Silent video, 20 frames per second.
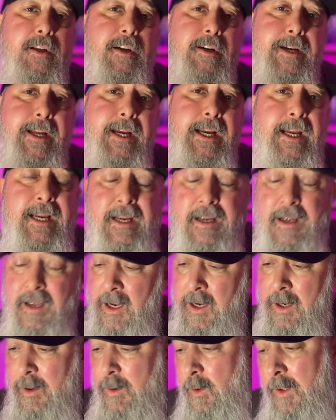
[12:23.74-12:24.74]
learning
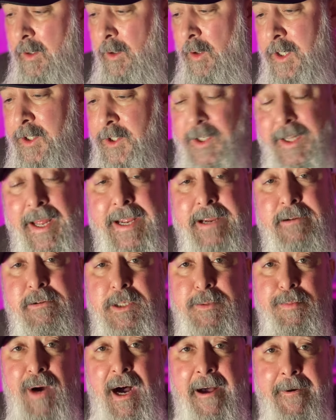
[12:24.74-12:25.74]
or large
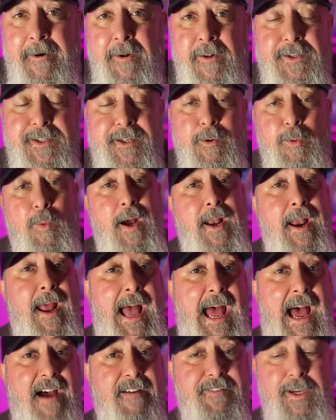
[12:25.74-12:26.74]
language models or what
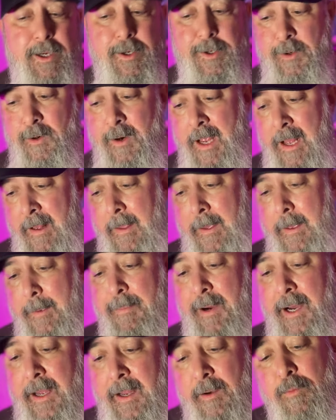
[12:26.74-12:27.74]
have you,
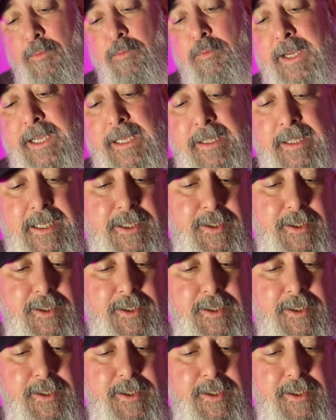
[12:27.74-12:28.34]
but really